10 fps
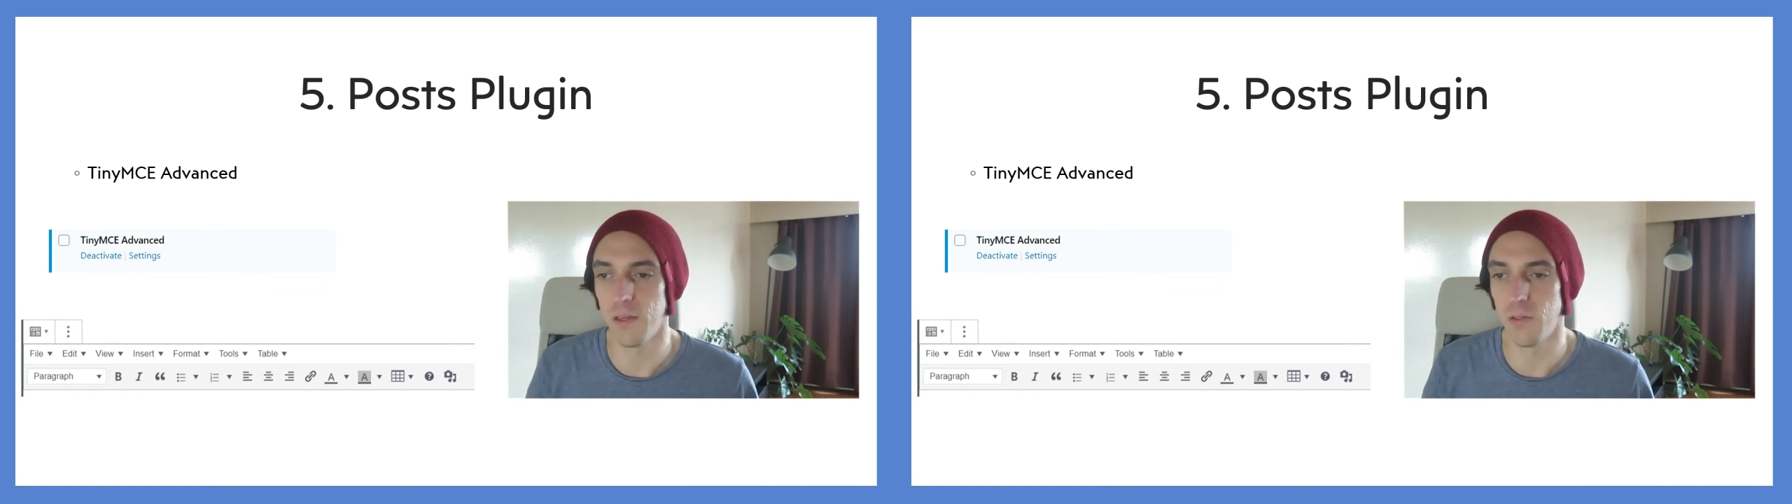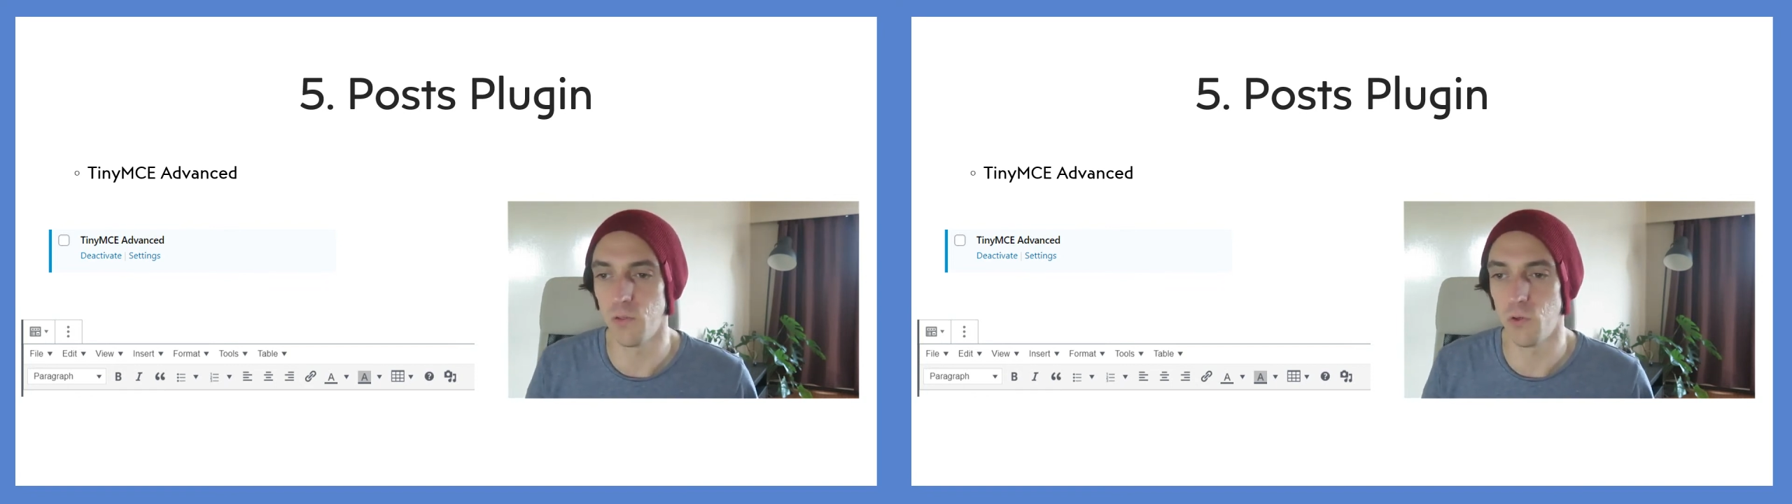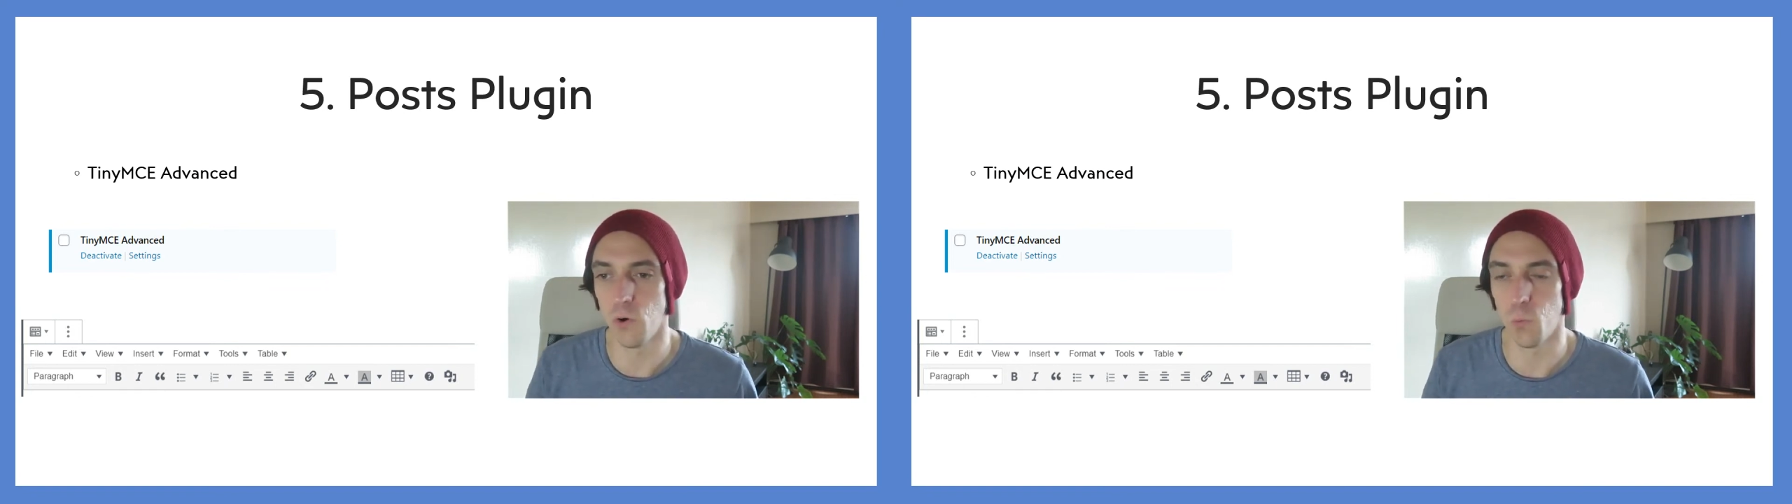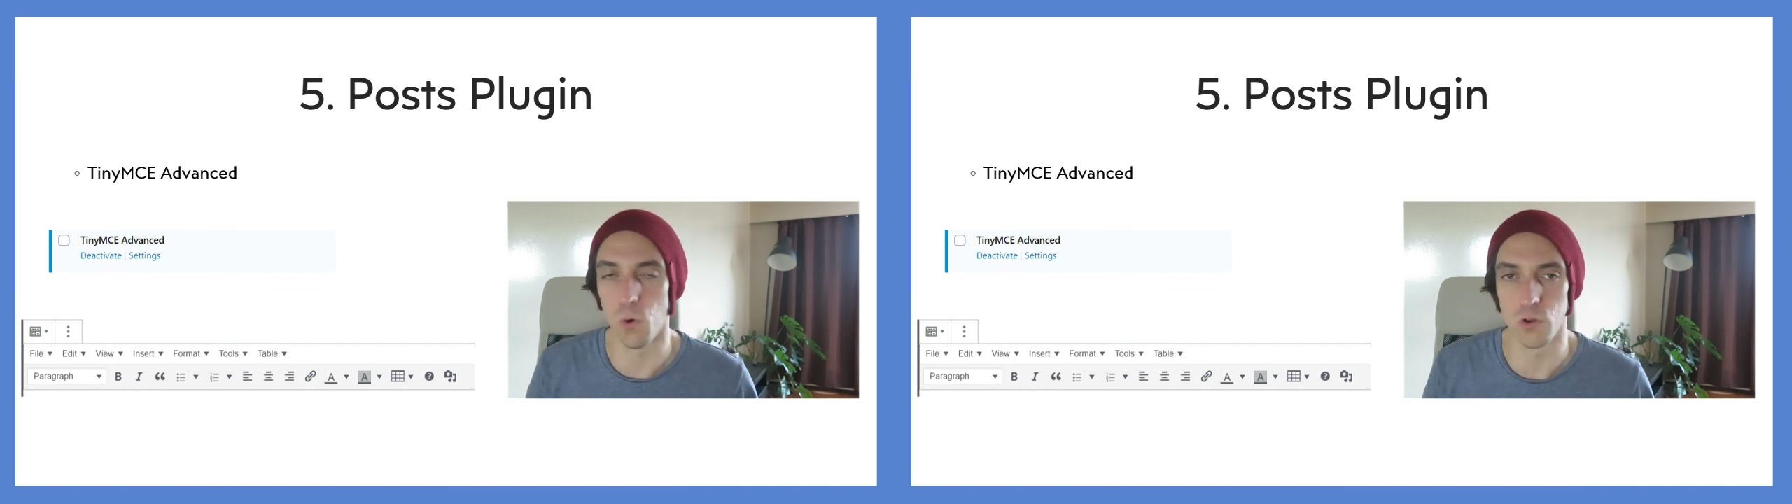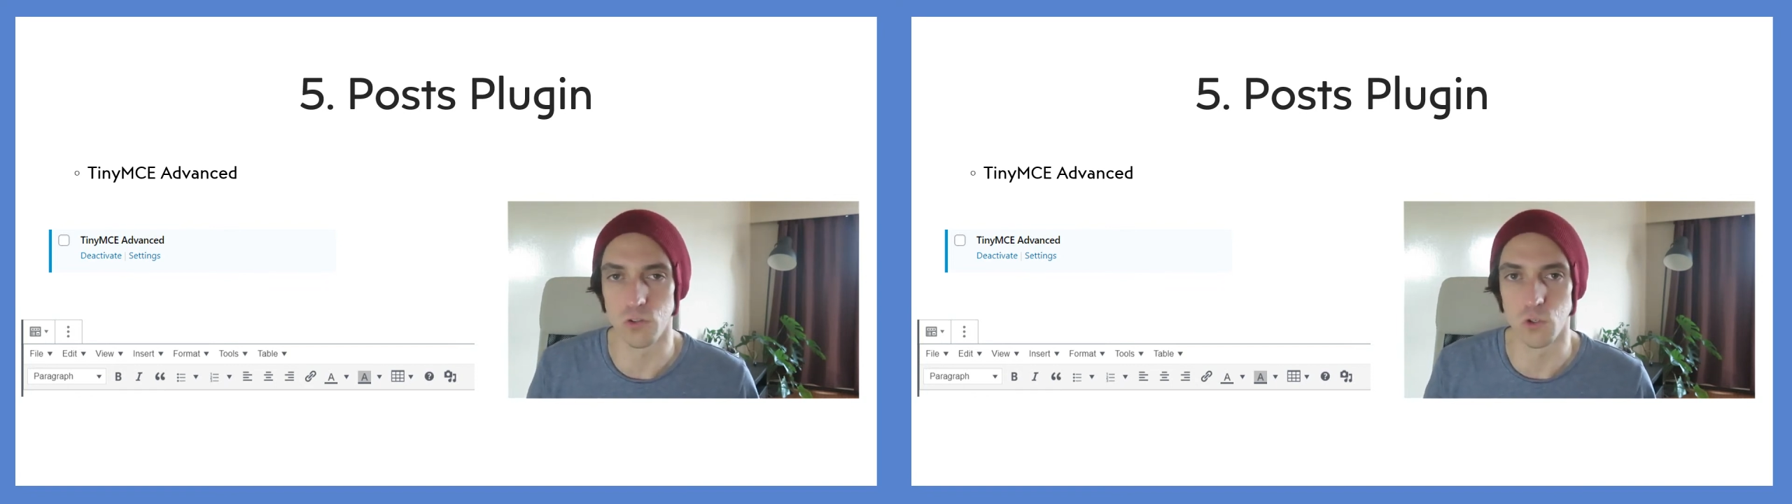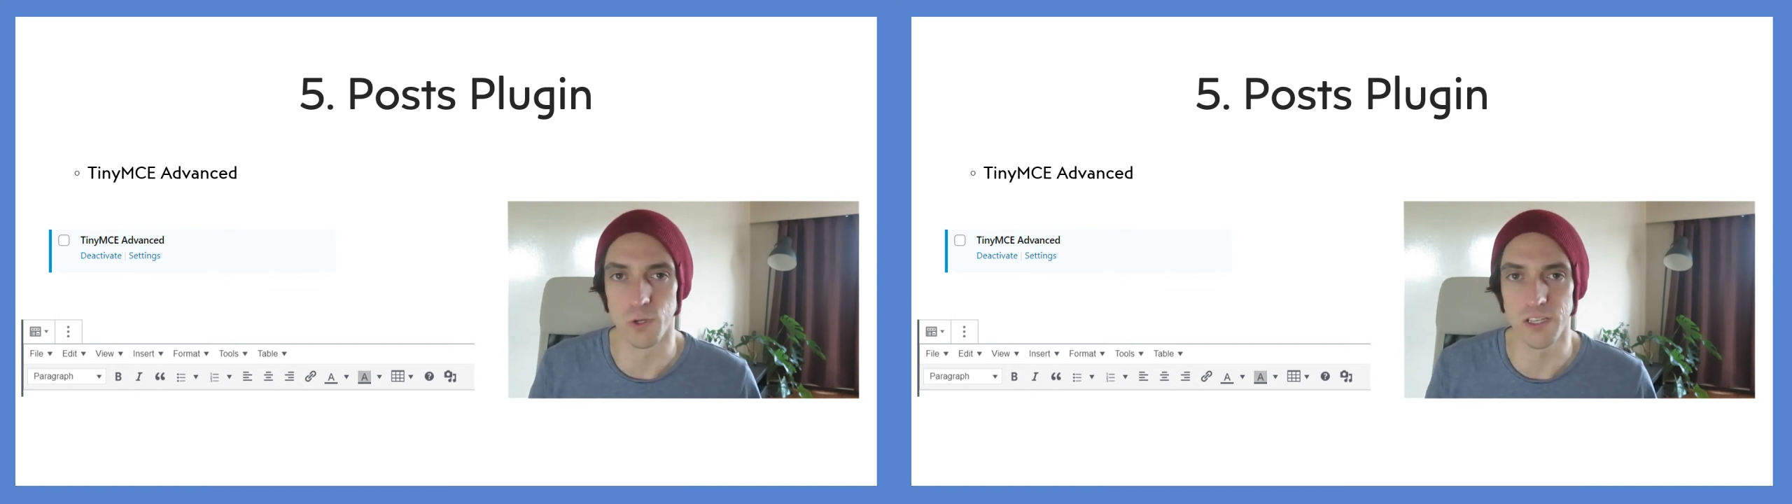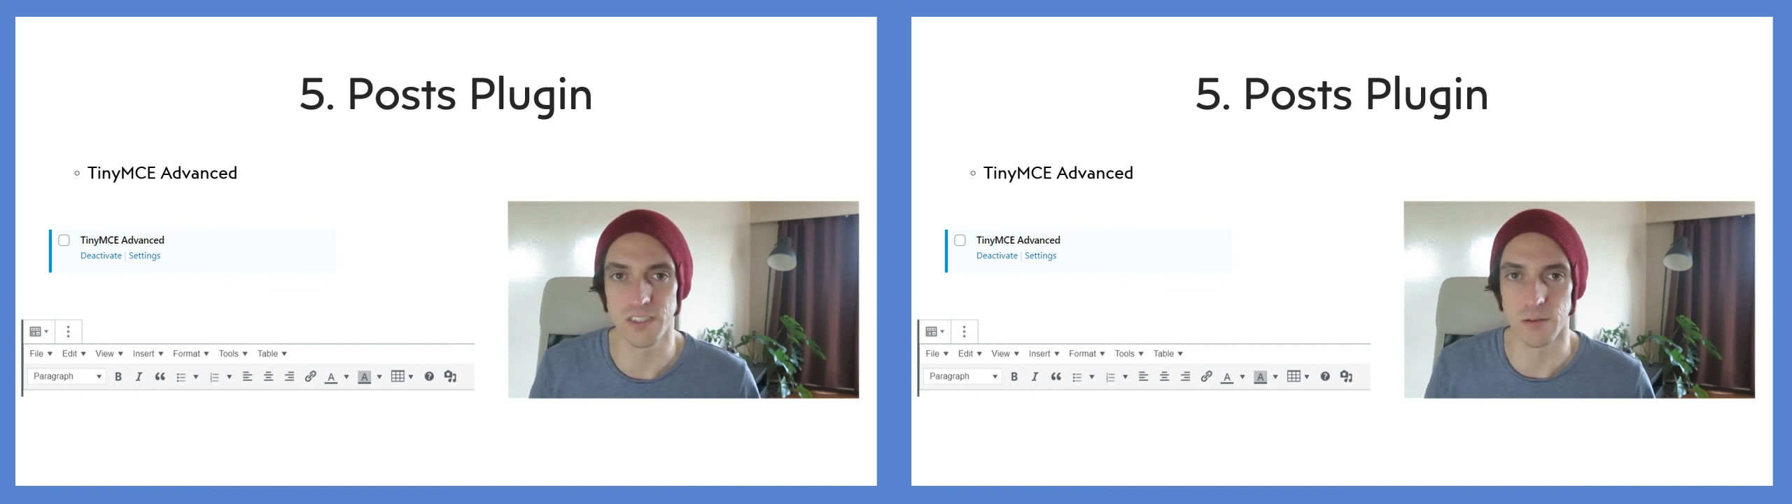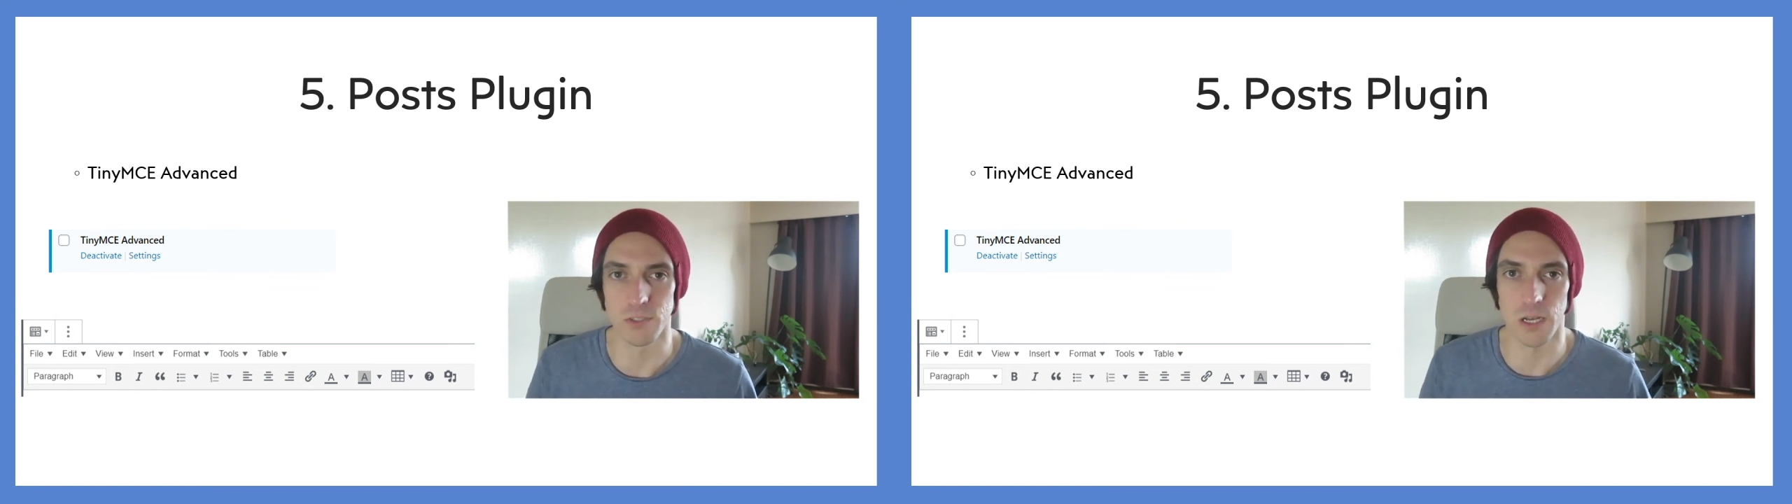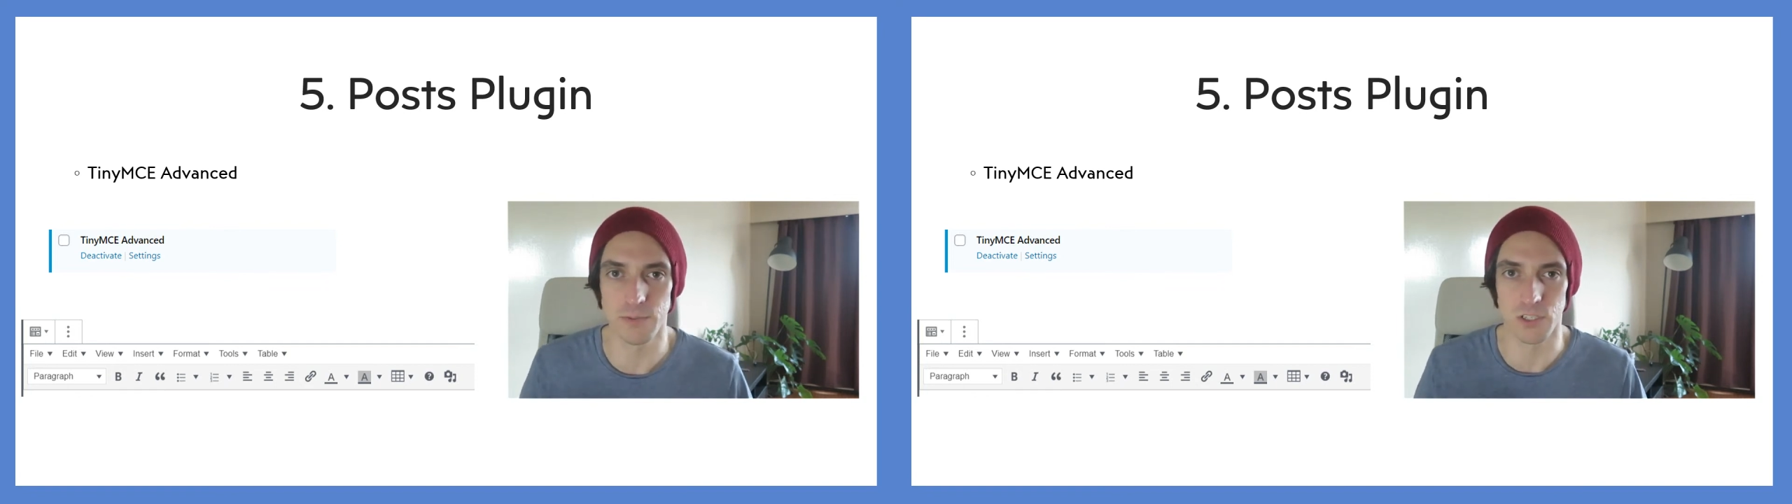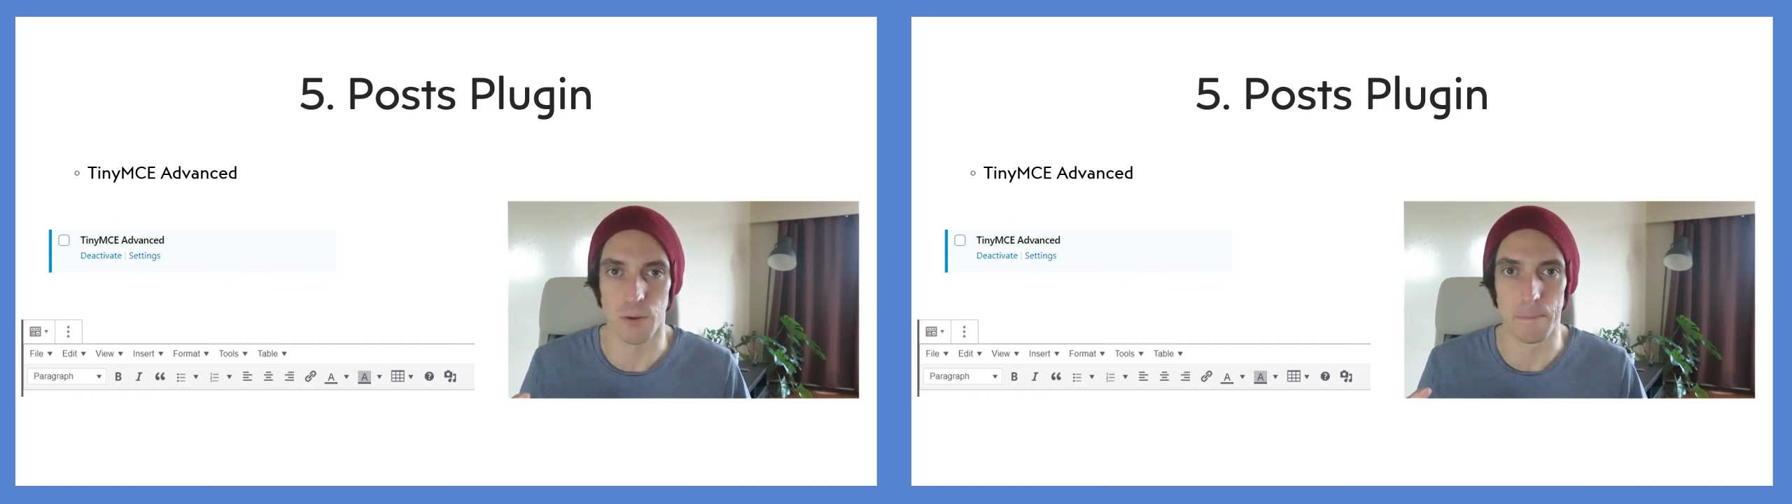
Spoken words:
what you're doing, sometimes it